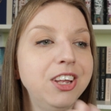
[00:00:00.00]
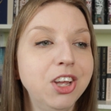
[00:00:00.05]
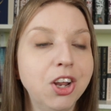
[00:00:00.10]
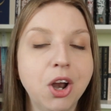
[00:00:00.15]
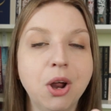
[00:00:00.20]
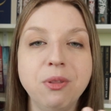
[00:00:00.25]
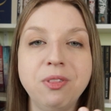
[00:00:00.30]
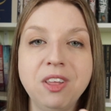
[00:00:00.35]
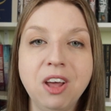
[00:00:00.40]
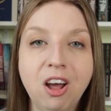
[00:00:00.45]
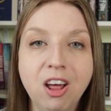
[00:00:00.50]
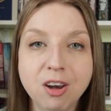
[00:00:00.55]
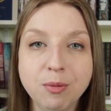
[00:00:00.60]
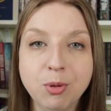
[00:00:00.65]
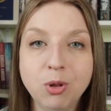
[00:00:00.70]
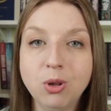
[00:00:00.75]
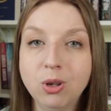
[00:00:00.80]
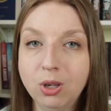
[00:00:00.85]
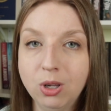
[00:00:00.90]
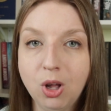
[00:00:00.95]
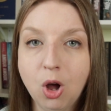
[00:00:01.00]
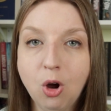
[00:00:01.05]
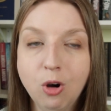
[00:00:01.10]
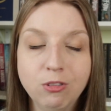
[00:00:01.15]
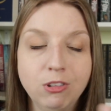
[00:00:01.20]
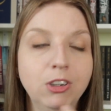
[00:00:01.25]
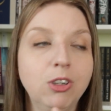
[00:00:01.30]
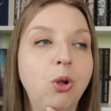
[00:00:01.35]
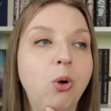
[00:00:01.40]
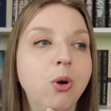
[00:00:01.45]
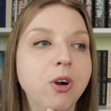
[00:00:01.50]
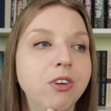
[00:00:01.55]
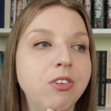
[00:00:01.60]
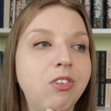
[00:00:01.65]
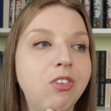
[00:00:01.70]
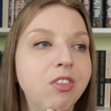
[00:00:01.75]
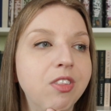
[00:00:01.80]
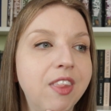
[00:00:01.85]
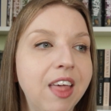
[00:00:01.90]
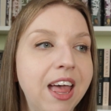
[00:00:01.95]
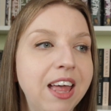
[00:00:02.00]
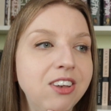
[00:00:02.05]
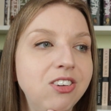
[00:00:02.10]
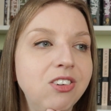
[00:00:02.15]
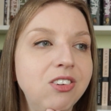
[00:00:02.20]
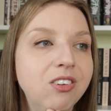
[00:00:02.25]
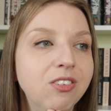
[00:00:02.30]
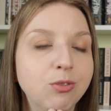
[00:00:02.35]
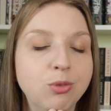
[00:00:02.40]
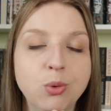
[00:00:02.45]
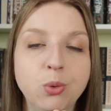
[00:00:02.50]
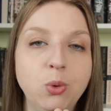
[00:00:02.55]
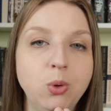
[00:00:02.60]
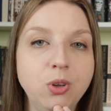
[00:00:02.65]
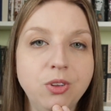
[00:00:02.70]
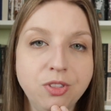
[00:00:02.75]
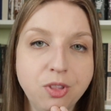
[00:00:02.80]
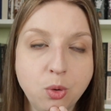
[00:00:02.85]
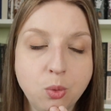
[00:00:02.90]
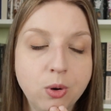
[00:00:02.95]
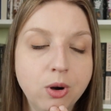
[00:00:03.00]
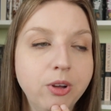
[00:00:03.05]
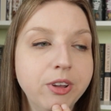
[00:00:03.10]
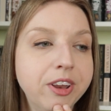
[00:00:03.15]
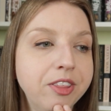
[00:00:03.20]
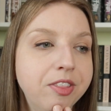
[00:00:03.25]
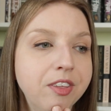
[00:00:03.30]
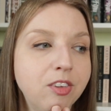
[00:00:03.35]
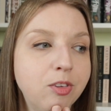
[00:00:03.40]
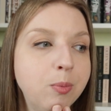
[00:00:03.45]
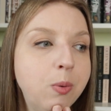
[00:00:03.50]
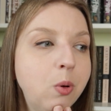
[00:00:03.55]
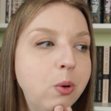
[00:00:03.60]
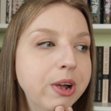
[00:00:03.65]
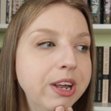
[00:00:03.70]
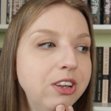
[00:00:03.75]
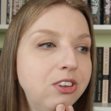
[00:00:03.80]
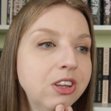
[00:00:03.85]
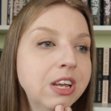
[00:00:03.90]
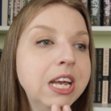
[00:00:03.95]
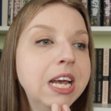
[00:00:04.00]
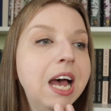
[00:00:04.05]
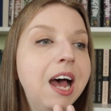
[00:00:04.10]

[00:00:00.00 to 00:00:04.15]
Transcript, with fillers: you know, the Audible overlords that rule the world at this point.